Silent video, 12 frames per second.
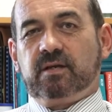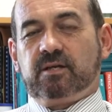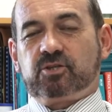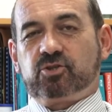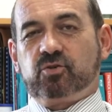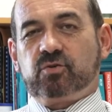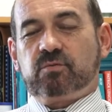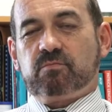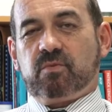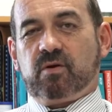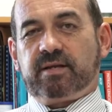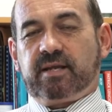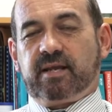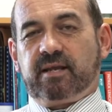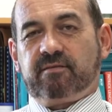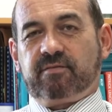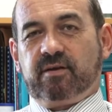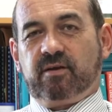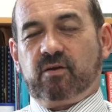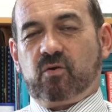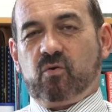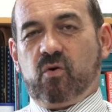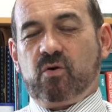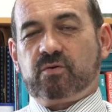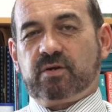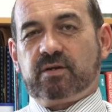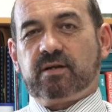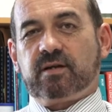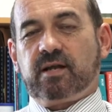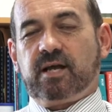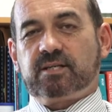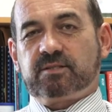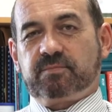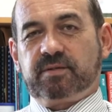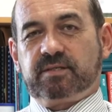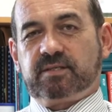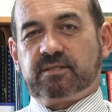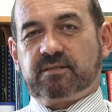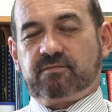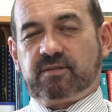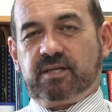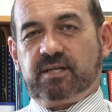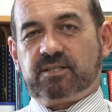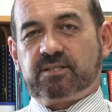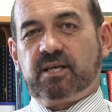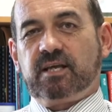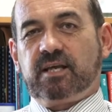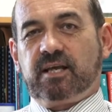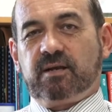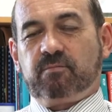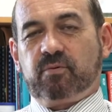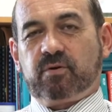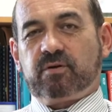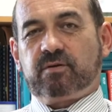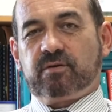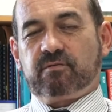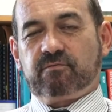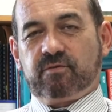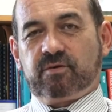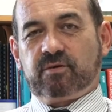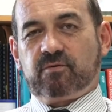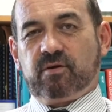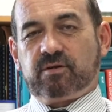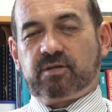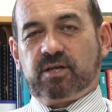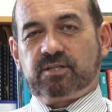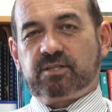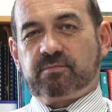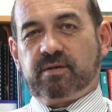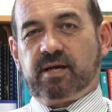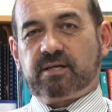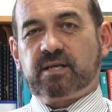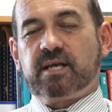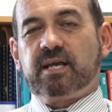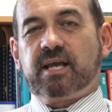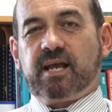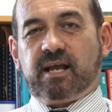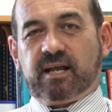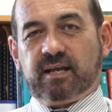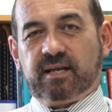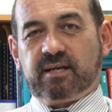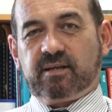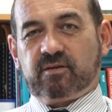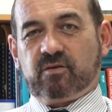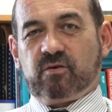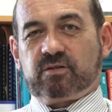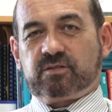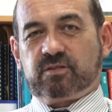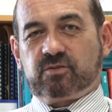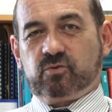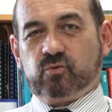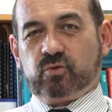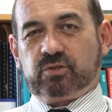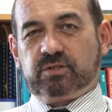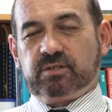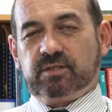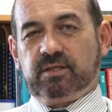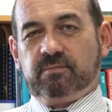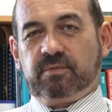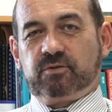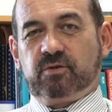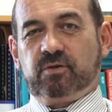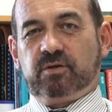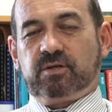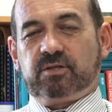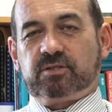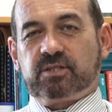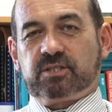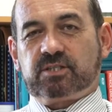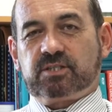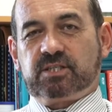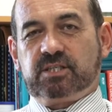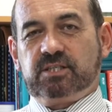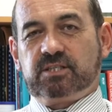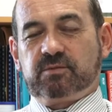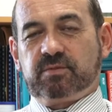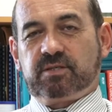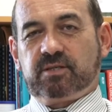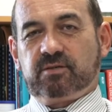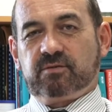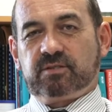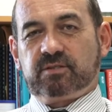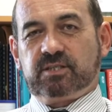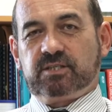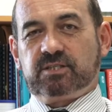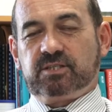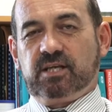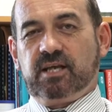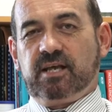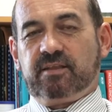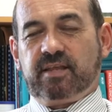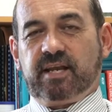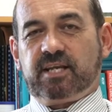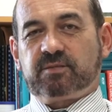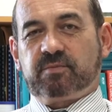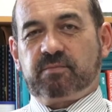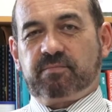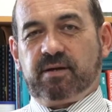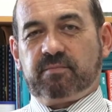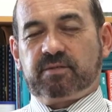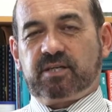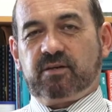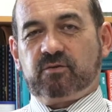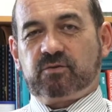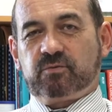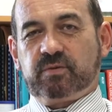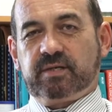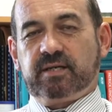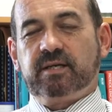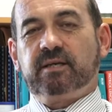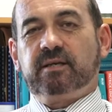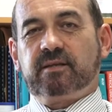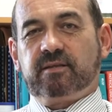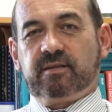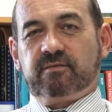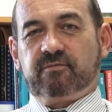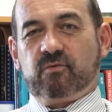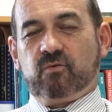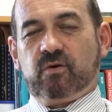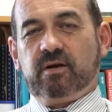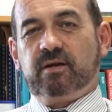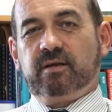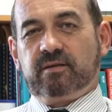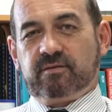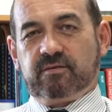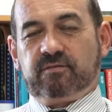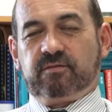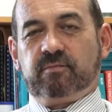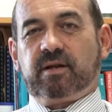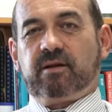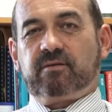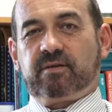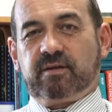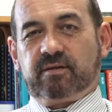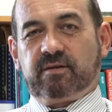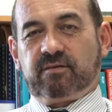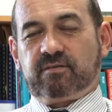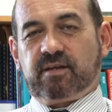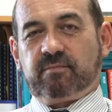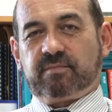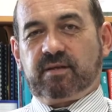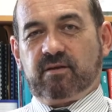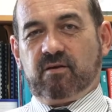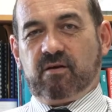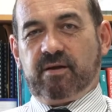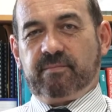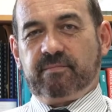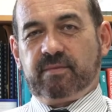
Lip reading: A student might have quoted large pieces of text and put it in inverted quotation marks and clearly acknowledged the source. But Turnitin just sees the material and says that has been published elsewhere, therefore the similarity index comes out high.